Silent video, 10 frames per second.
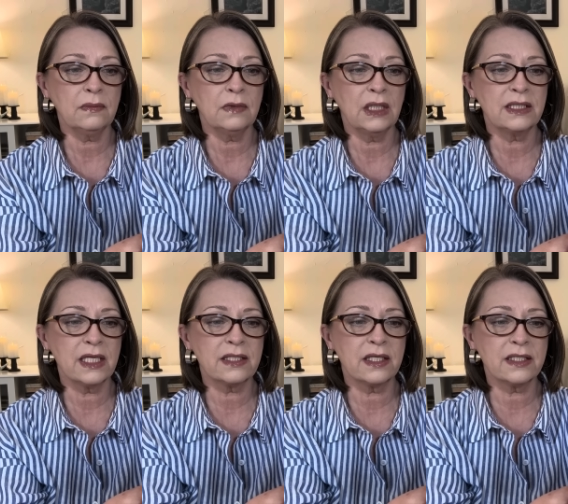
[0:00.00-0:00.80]
And it
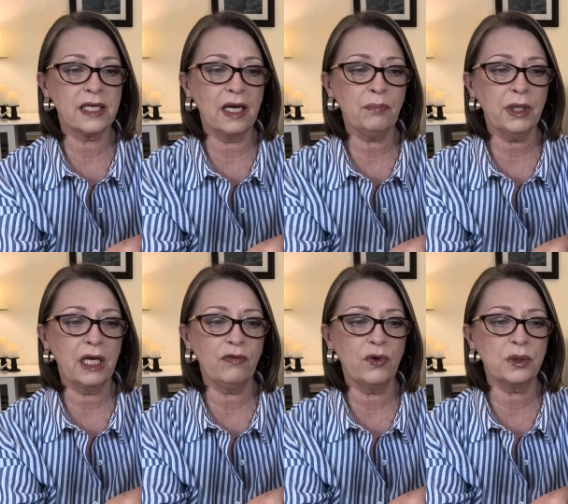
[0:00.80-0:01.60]
says the same
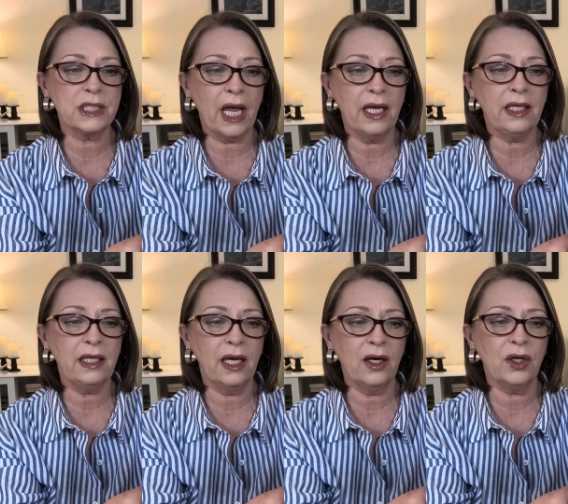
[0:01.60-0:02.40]
playful,
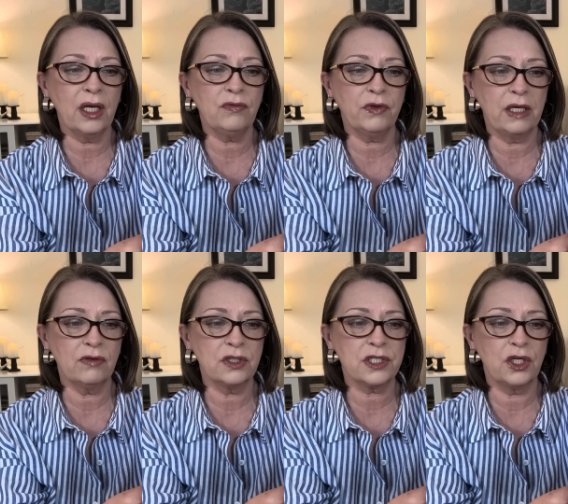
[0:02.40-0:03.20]
tangy airhead
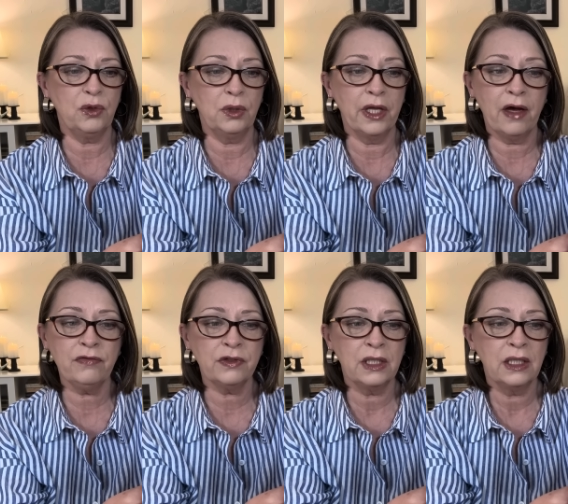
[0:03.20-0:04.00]
flavors you love,